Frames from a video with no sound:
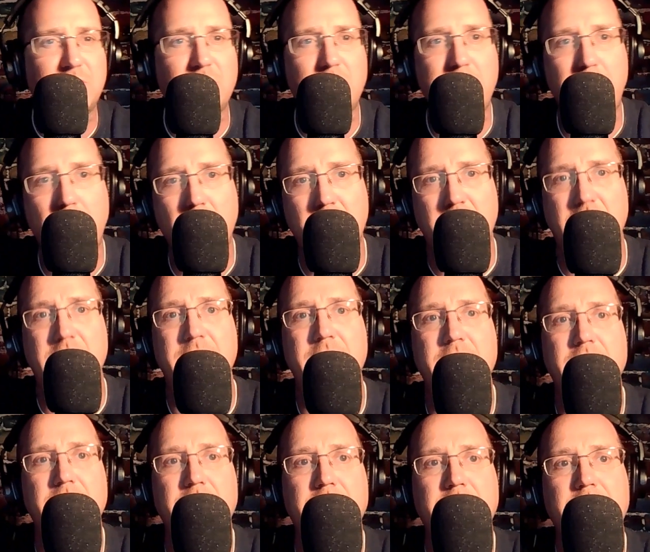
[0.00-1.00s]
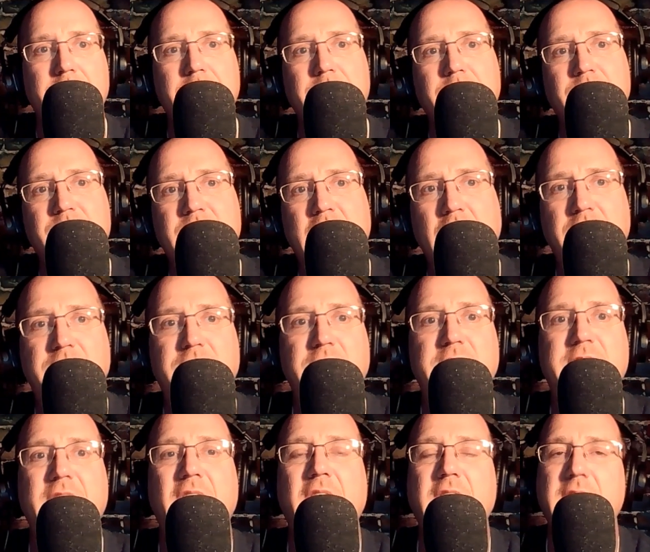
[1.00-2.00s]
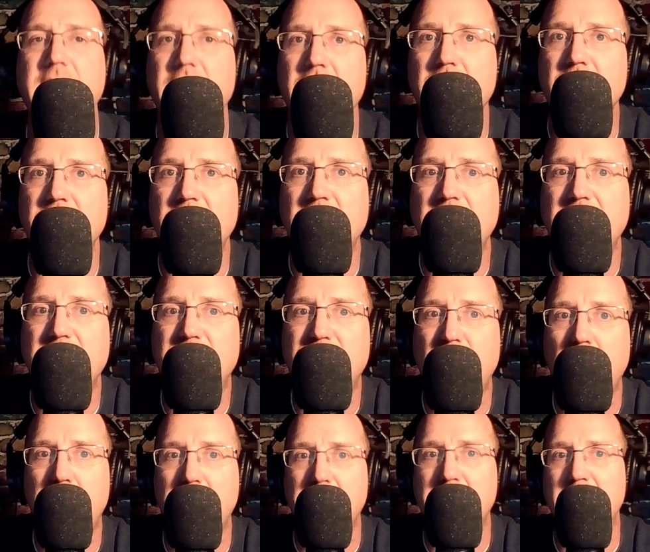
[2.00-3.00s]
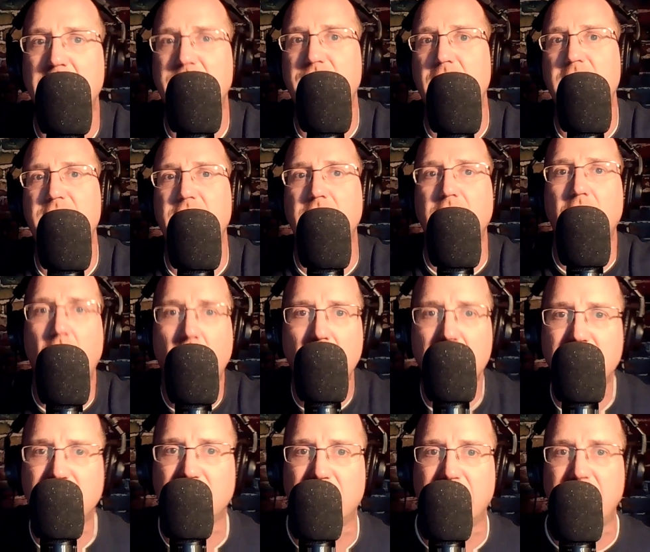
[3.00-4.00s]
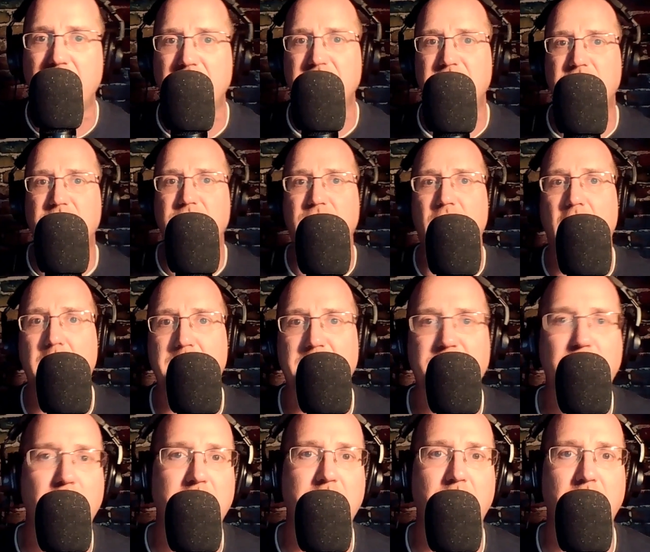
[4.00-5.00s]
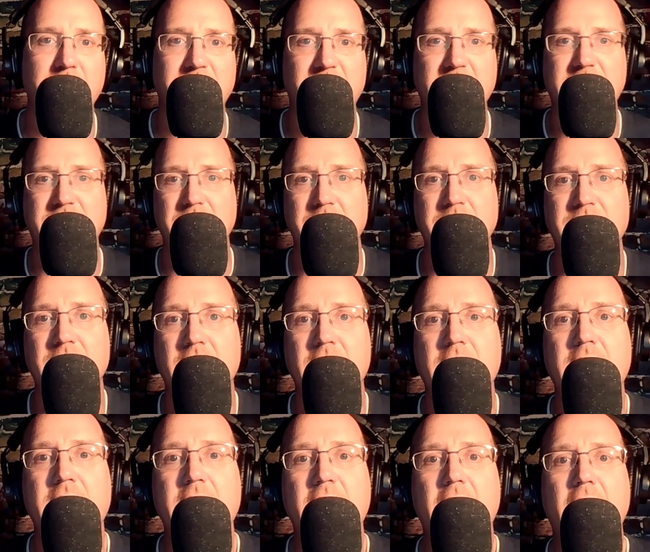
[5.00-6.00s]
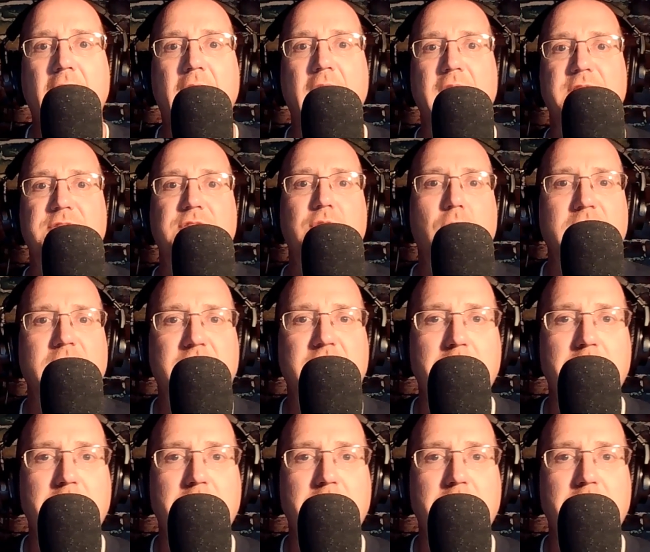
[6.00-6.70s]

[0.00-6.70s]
report it. Now, to date, the Trump administration largely has described the 21 victims as U.S.